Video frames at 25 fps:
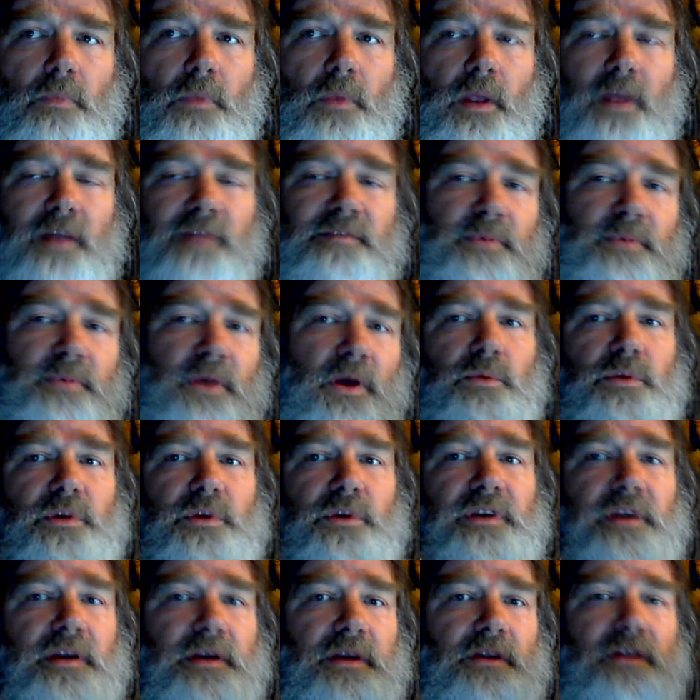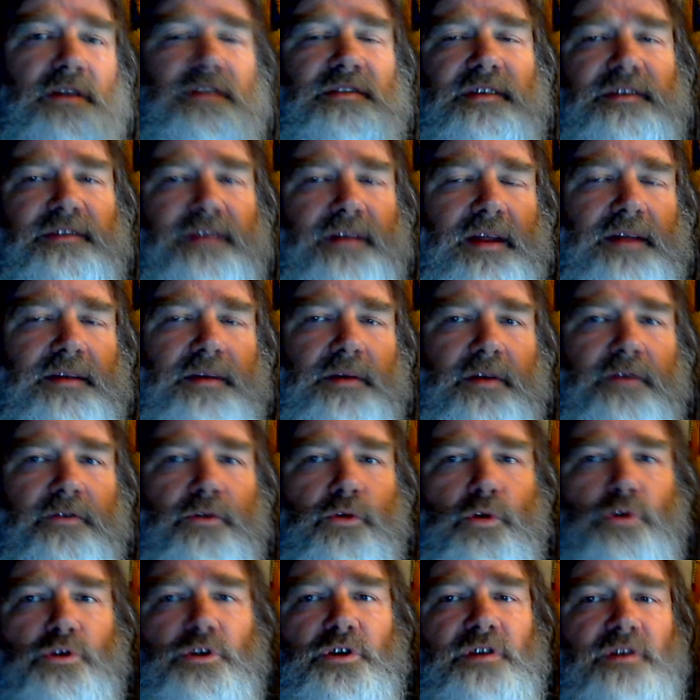it's beyond ridiculous. It
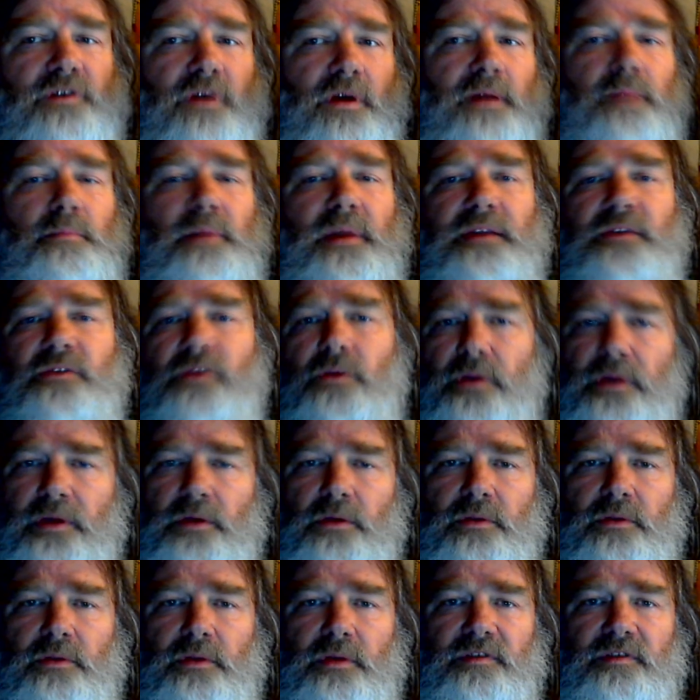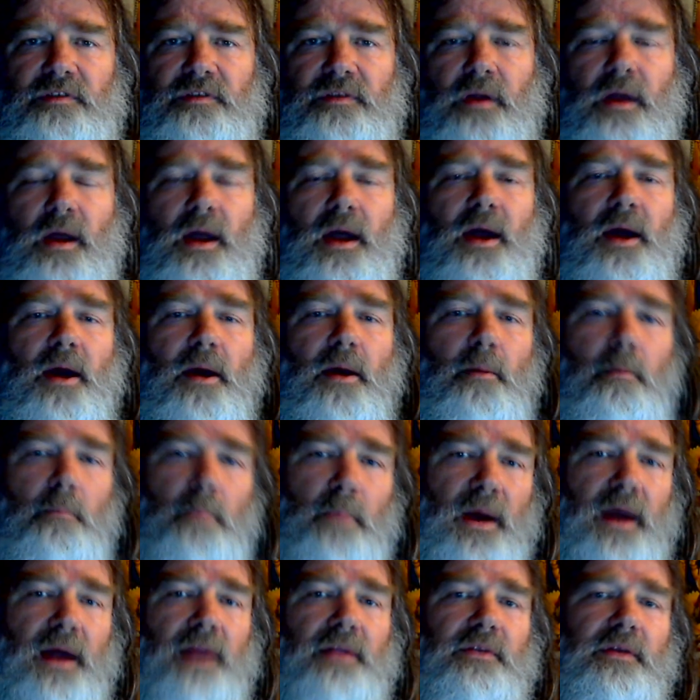verges on mental illness.
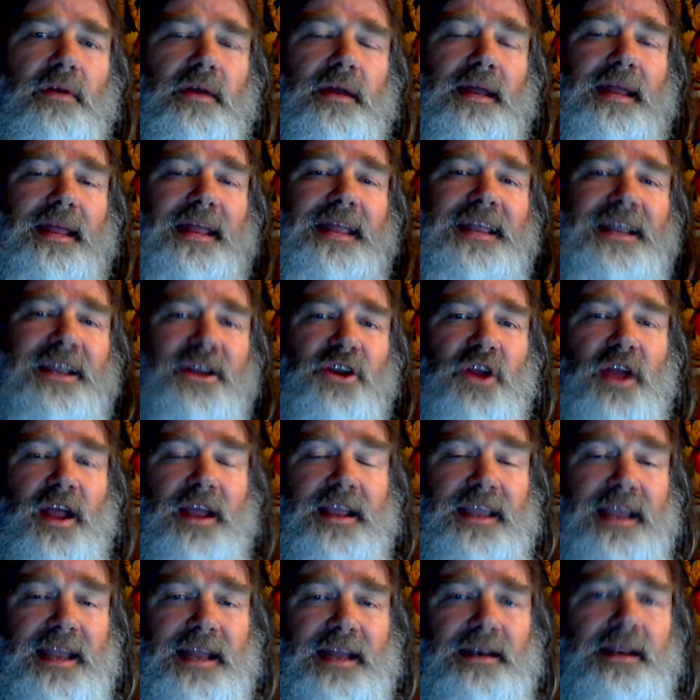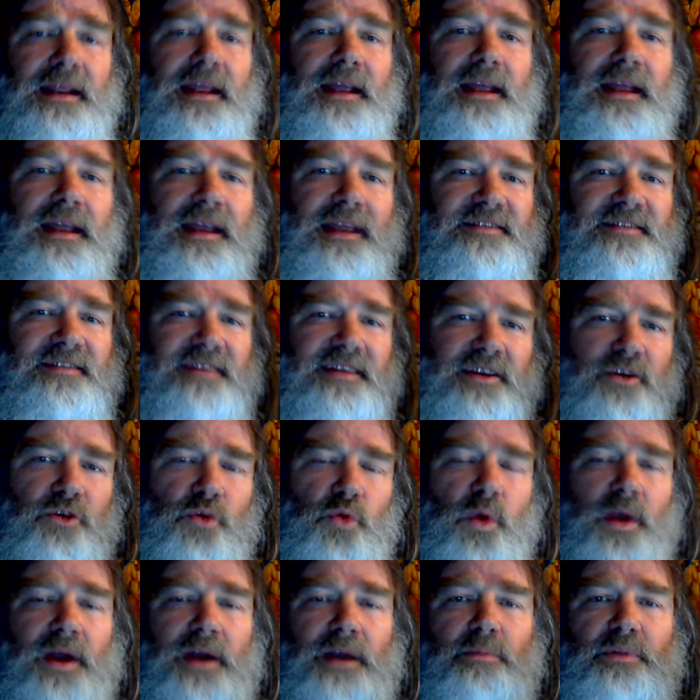But again, it's
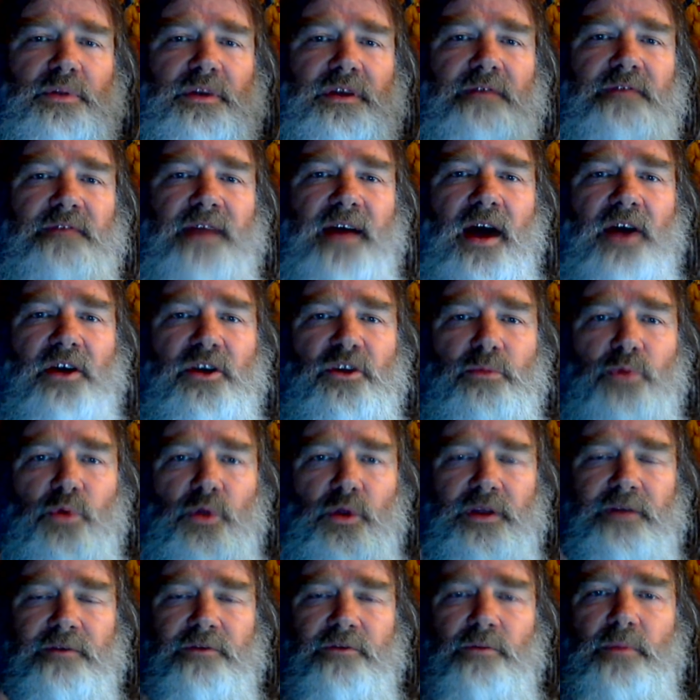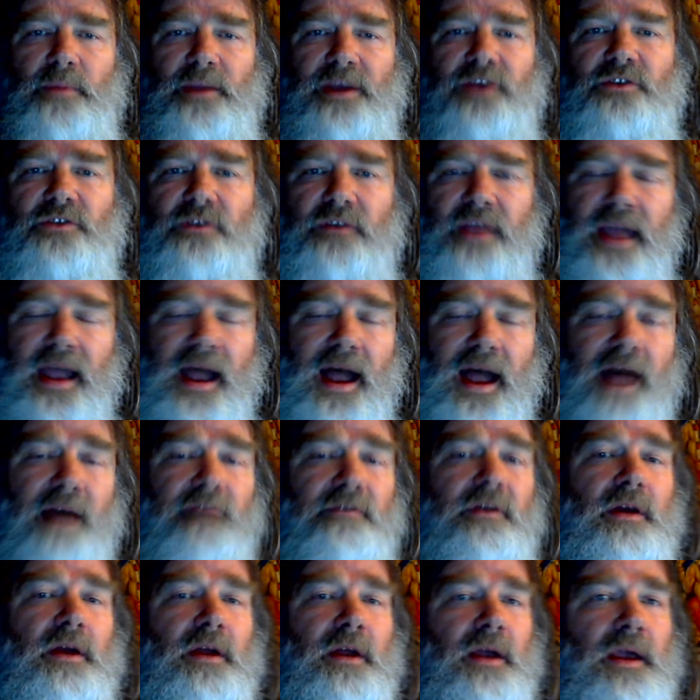incredibly valuable information to
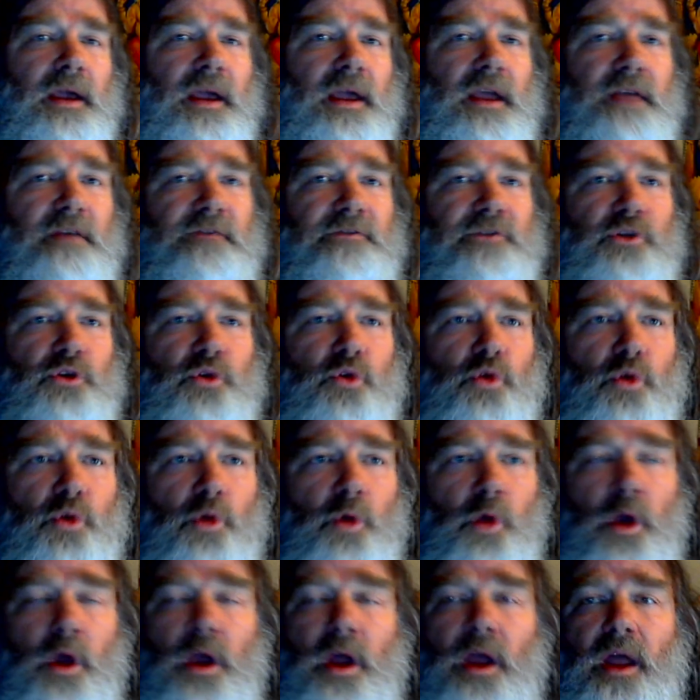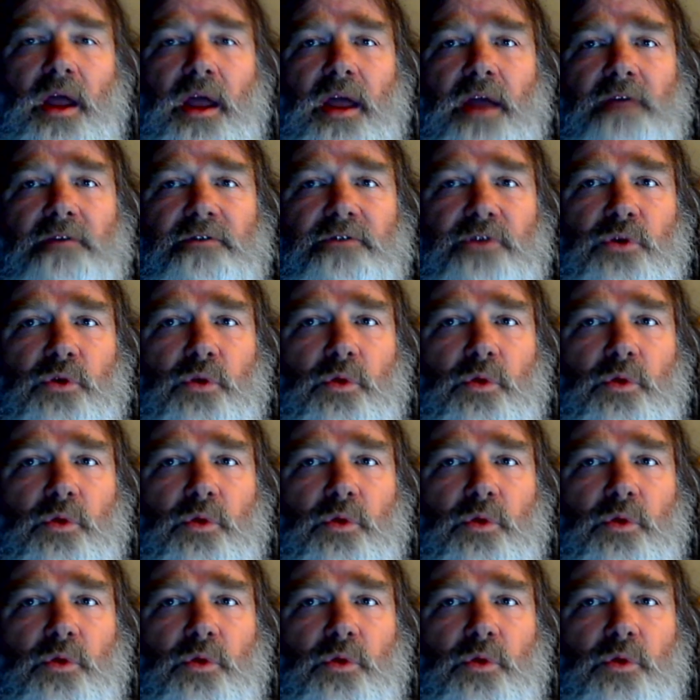have.